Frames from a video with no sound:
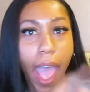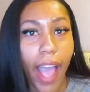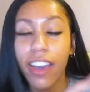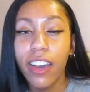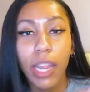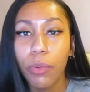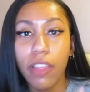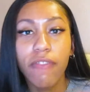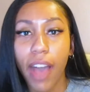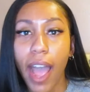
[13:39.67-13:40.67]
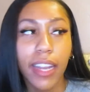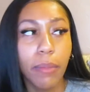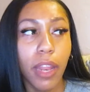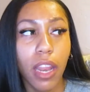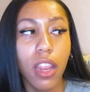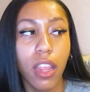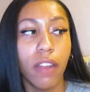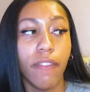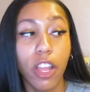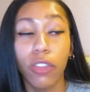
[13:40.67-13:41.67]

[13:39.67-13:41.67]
I couldn't really find him in the videos,